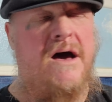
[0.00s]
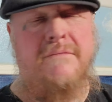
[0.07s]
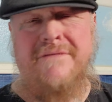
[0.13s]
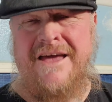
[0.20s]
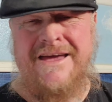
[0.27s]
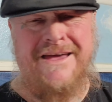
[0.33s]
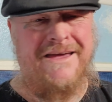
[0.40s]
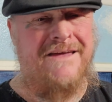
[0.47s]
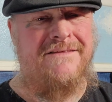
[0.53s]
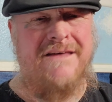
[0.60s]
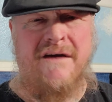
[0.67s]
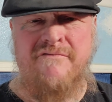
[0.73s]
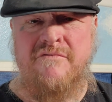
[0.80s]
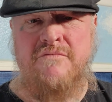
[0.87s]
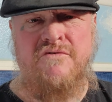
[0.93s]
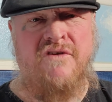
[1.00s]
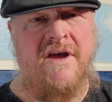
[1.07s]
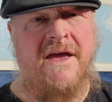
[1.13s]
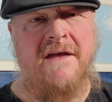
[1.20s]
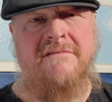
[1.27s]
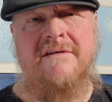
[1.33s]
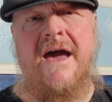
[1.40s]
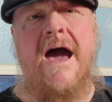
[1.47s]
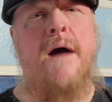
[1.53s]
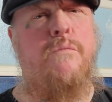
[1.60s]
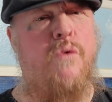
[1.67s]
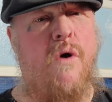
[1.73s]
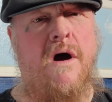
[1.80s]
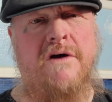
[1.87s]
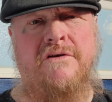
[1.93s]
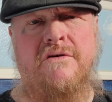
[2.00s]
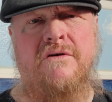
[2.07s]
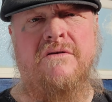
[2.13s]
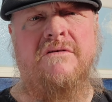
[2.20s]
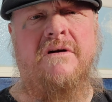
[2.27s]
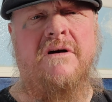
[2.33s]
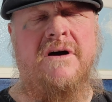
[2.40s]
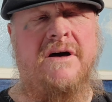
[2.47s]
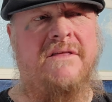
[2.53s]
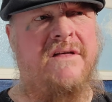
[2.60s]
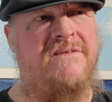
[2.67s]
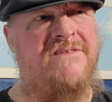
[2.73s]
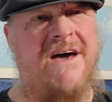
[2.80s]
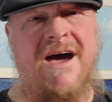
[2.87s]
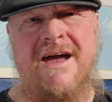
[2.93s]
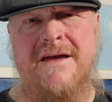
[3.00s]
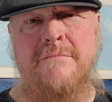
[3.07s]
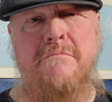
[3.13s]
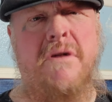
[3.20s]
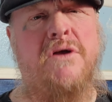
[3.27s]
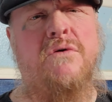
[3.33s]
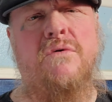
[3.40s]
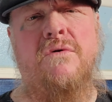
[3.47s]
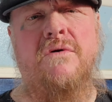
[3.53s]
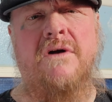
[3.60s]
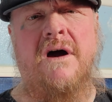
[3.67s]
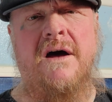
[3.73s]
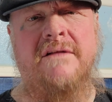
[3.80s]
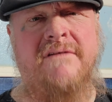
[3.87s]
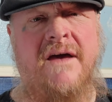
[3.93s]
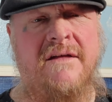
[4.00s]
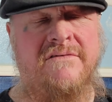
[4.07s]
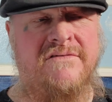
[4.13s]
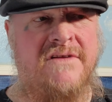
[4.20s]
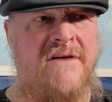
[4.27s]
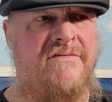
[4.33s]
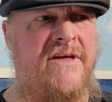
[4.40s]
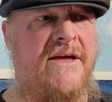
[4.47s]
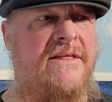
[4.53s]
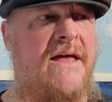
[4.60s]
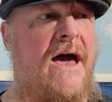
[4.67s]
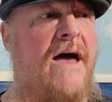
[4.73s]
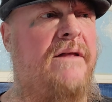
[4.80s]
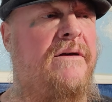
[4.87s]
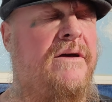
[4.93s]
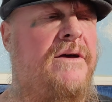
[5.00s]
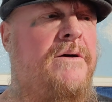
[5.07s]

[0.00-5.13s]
They can get that from drinking tap water that's high in mineral content, stuff like that.